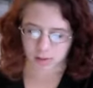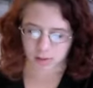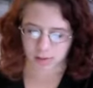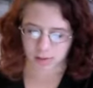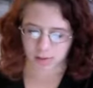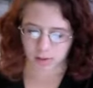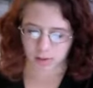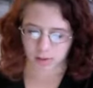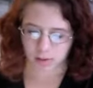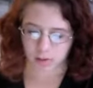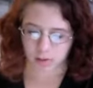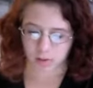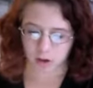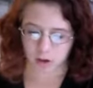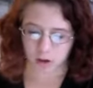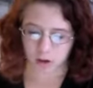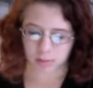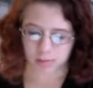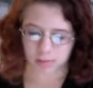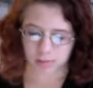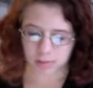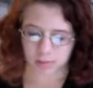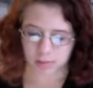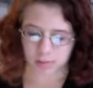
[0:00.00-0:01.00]
This also
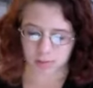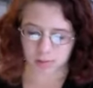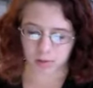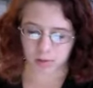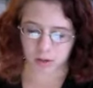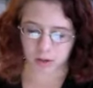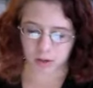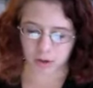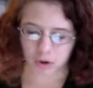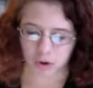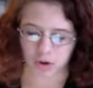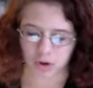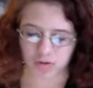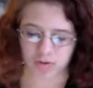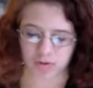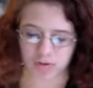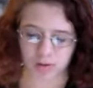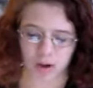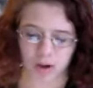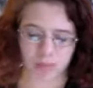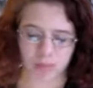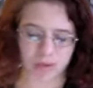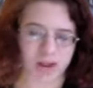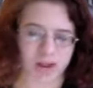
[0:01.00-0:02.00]
helps and encourages
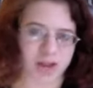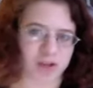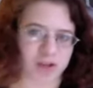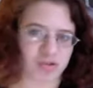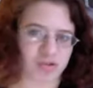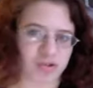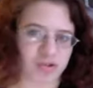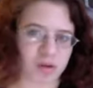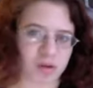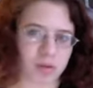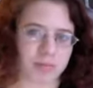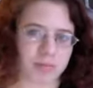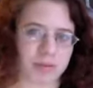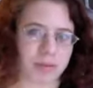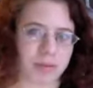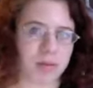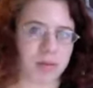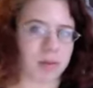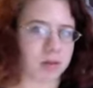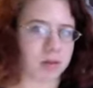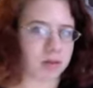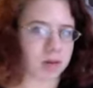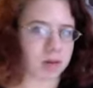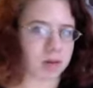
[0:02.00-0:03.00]
comprehension, both
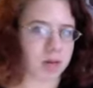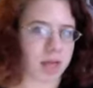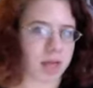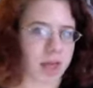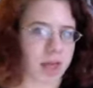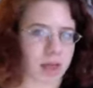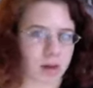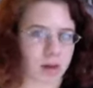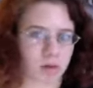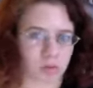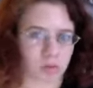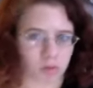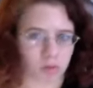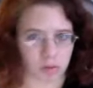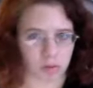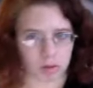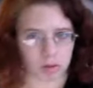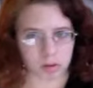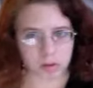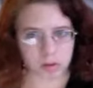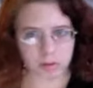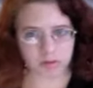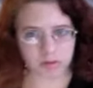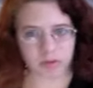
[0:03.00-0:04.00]
listening and
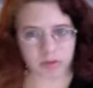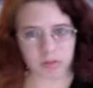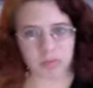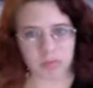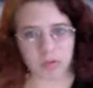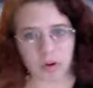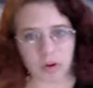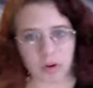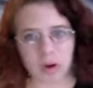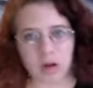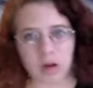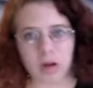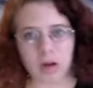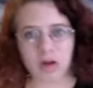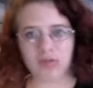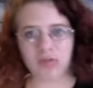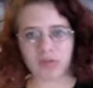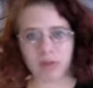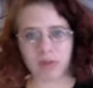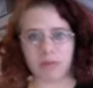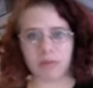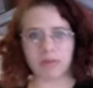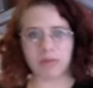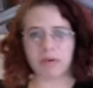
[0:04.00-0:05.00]
oral, which is important. It
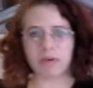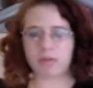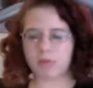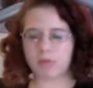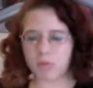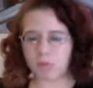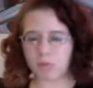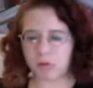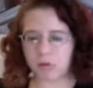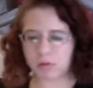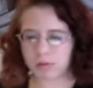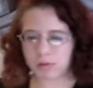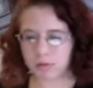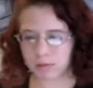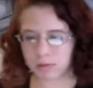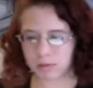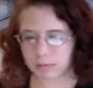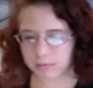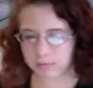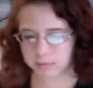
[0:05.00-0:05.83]
touches on both at once.